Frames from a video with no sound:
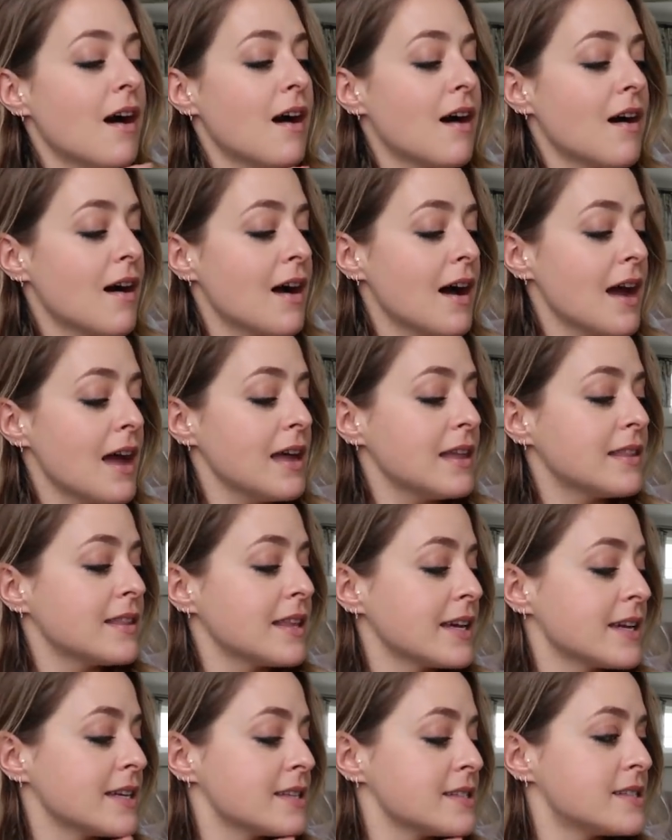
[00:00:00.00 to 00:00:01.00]
I
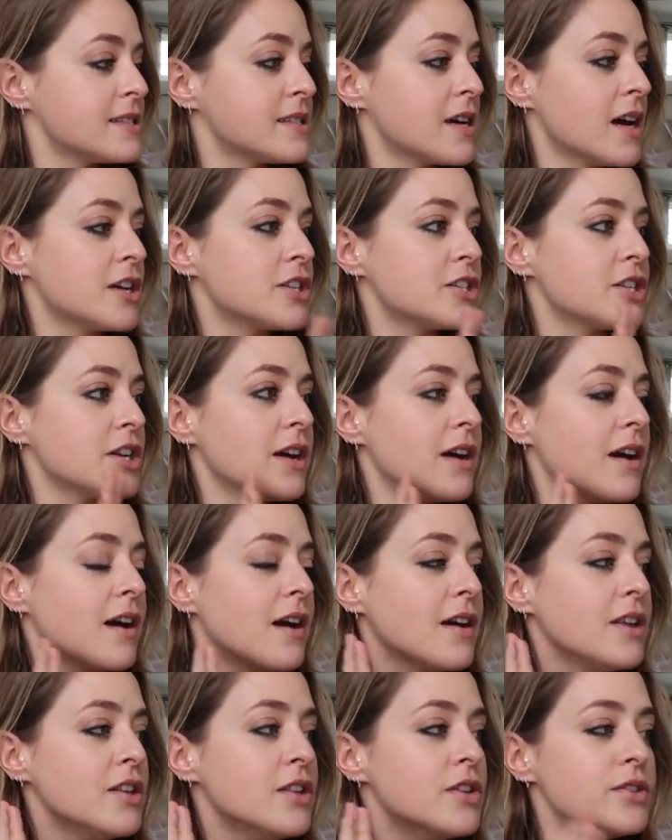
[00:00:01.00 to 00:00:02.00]
think it's such
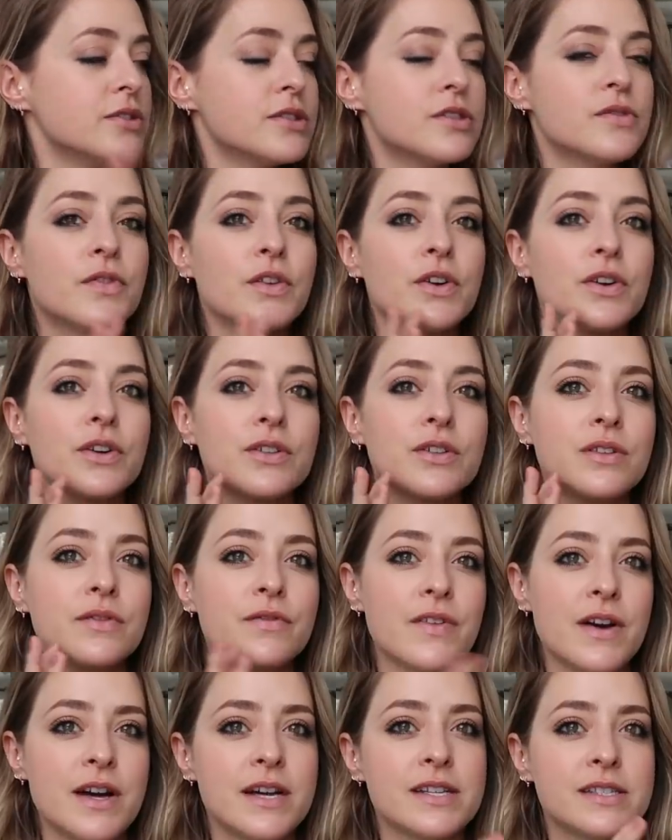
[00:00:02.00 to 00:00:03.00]
a useful,
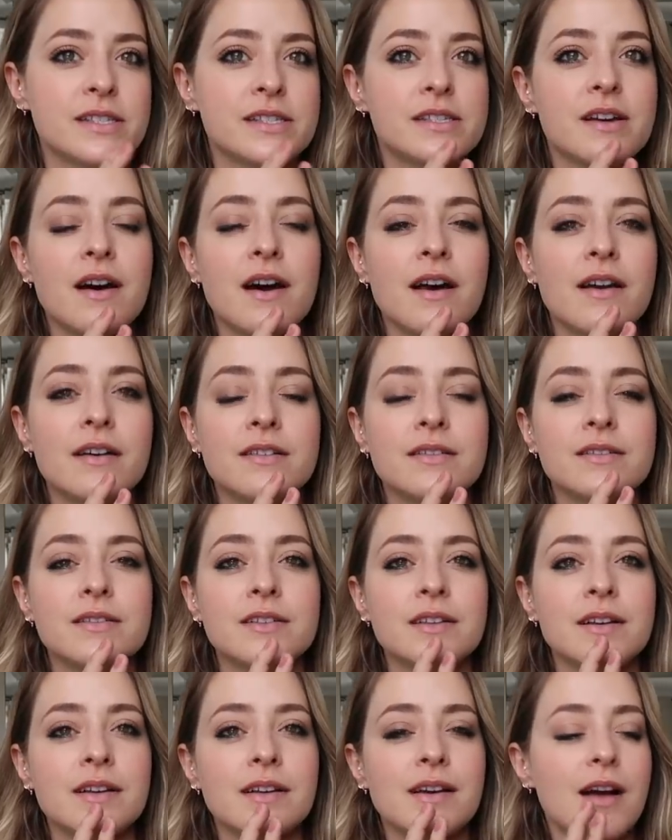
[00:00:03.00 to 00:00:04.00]

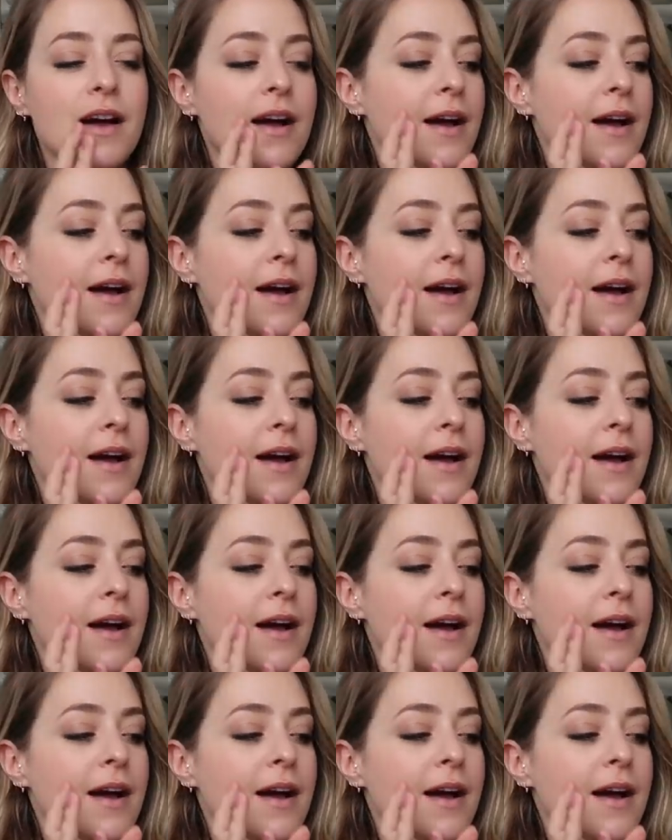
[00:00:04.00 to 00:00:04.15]
versatile